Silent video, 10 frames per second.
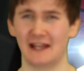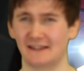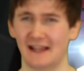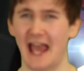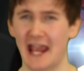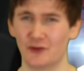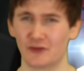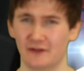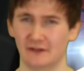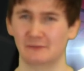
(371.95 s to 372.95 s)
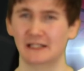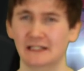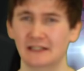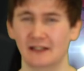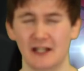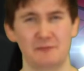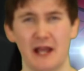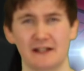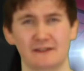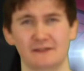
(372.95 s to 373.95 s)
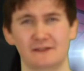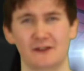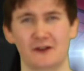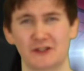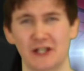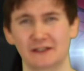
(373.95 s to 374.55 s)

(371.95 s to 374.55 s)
because there's 800 of them. Unless you're paying Sword and Shield.